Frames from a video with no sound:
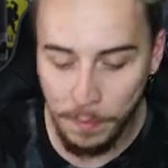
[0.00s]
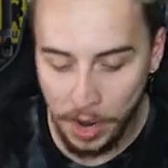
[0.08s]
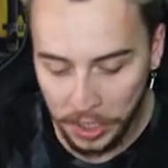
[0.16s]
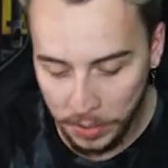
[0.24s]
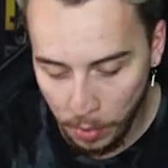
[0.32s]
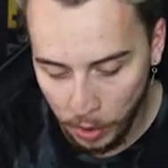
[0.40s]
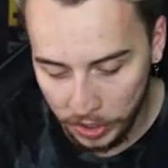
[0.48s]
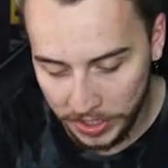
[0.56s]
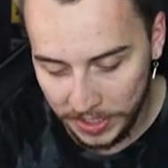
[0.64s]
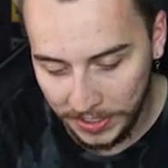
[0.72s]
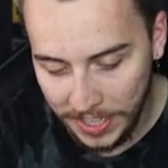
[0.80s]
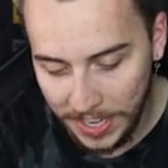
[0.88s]
much more
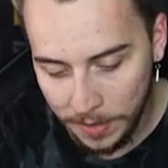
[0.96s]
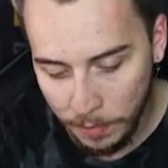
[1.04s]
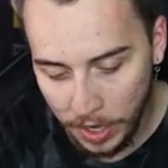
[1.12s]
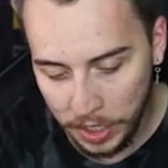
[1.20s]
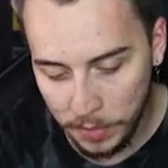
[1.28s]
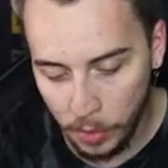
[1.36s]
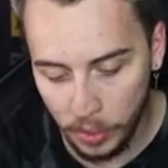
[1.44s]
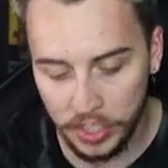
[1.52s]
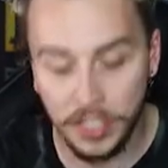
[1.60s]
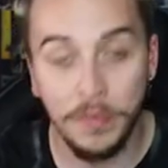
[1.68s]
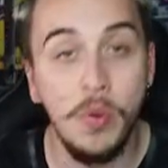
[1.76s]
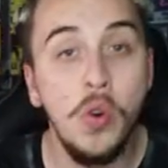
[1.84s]
sleek, much more
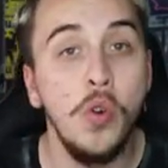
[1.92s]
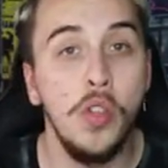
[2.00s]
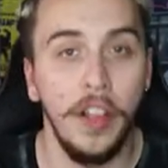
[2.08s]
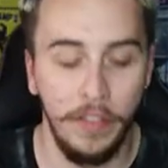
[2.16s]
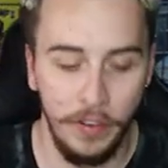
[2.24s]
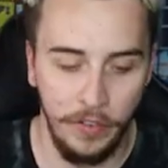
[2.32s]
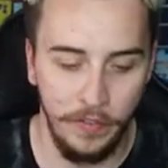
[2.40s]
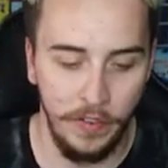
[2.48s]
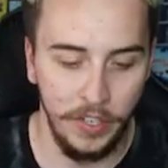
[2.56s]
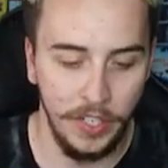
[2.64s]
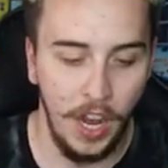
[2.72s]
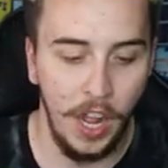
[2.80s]
smooth of the
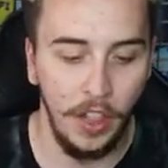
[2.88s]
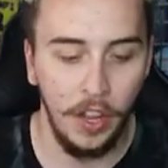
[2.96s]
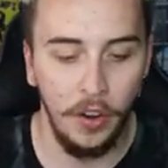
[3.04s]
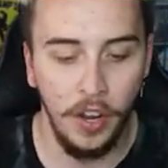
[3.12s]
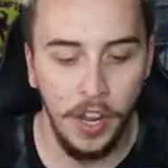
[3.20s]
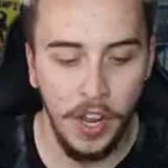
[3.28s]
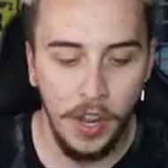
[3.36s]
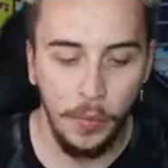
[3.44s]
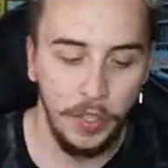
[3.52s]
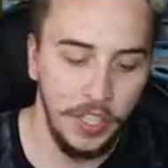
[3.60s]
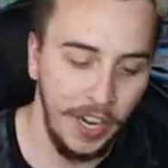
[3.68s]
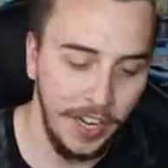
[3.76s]
reverse holo,
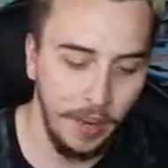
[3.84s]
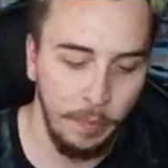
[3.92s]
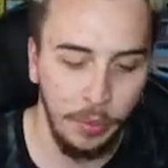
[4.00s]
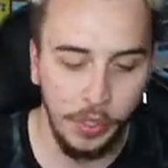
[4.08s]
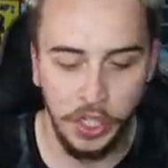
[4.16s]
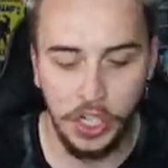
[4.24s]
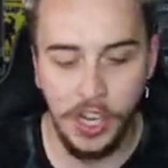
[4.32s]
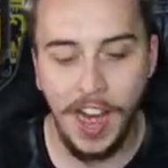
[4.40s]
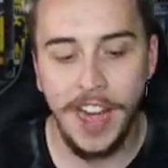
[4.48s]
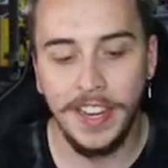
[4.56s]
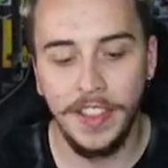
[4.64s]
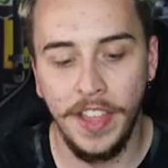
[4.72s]
which I can
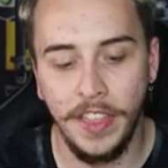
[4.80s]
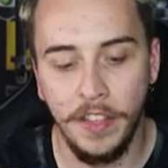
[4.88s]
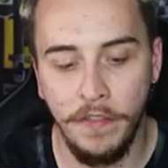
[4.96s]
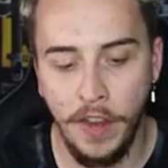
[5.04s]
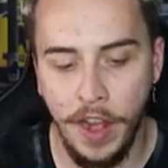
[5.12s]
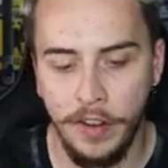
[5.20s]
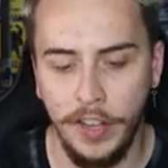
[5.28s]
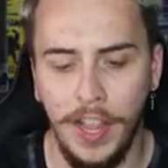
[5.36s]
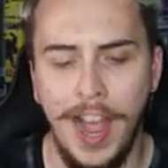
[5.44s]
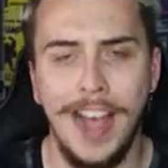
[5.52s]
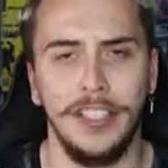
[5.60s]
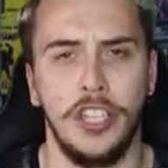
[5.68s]
appreciate. And then the very
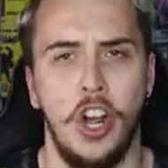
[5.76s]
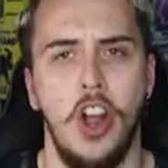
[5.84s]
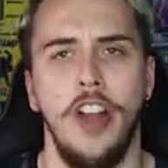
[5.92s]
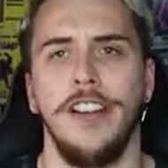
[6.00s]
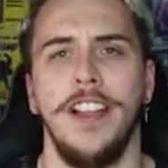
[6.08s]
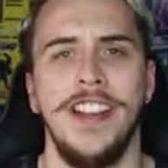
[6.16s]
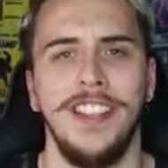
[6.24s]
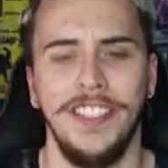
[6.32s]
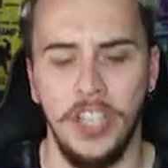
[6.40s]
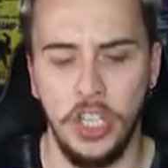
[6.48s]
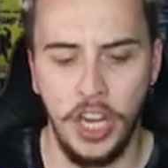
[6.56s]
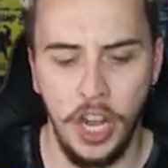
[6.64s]
last card,
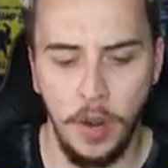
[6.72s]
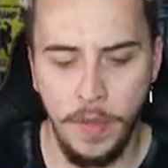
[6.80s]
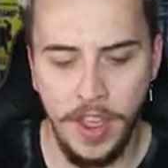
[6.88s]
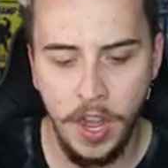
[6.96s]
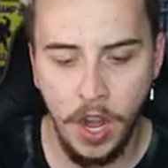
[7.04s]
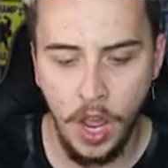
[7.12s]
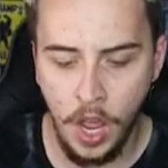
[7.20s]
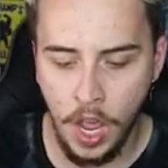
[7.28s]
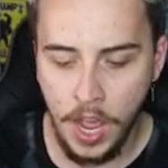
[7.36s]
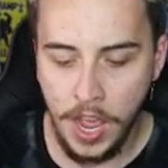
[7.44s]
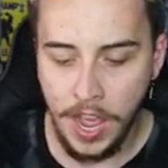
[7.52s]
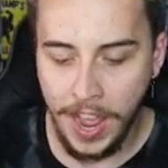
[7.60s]
ladies and gentlemen,
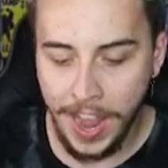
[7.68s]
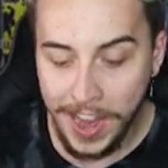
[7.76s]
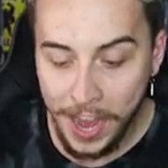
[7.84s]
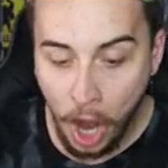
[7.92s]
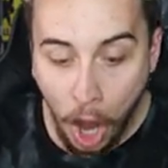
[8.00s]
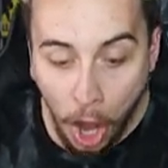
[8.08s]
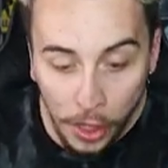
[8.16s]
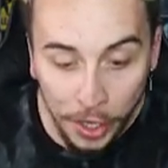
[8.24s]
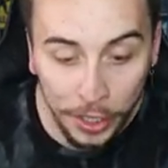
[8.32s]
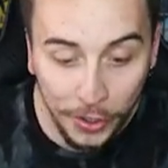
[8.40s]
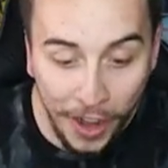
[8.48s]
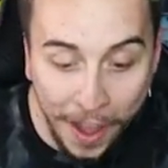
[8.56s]
a
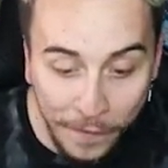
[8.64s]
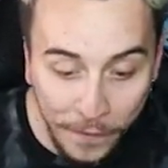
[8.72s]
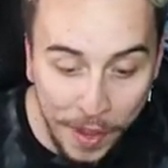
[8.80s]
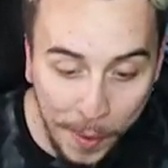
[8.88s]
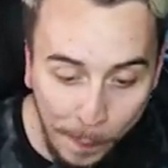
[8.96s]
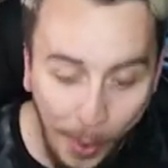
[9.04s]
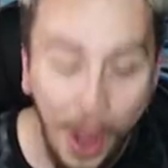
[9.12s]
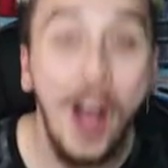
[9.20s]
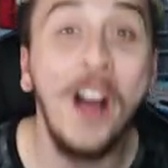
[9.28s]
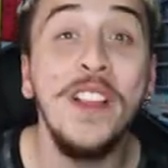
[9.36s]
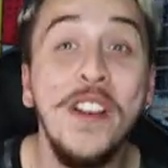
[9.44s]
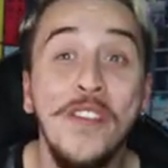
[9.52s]
holographic
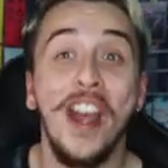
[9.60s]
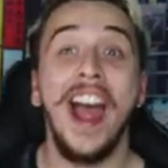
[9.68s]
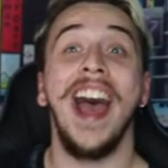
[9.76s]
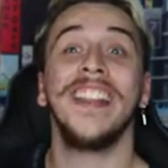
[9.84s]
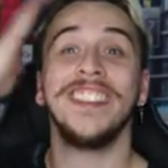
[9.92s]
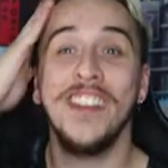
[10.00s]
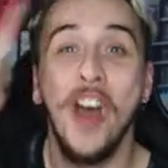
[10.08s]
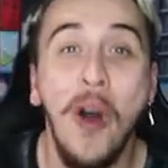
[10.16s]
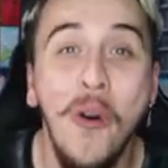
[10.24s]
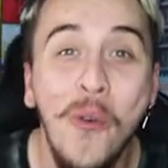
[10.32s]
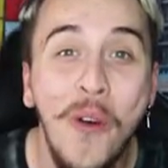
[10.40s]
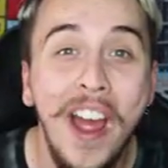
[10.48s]
Poliwrath.
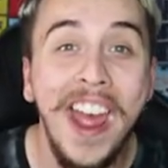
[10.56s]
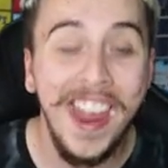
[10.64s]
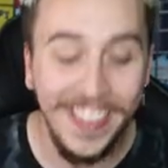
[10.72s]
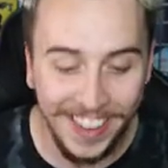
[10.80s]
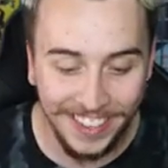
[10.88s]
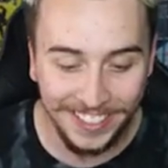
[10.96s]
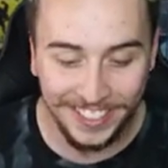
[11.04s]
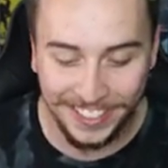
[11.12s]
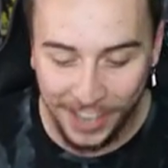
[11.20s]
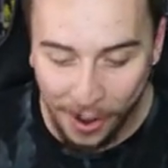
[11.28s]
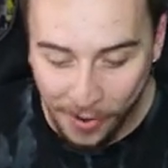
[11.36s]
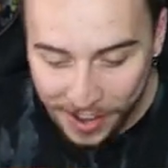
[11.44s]
No way, that is
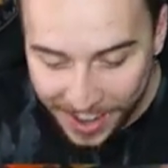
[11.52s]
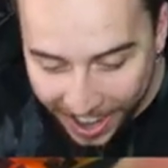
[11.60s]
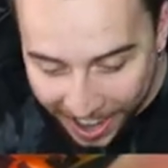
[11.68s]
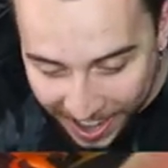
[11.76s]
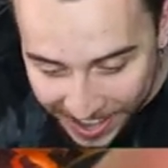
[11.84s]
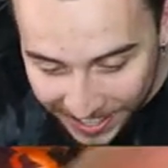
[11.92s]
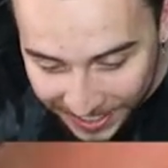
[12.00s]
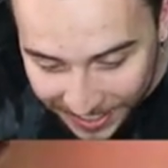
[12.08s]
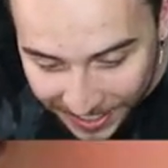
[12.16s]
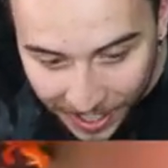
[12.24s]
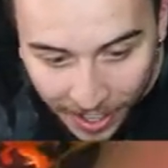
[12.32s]
so nice.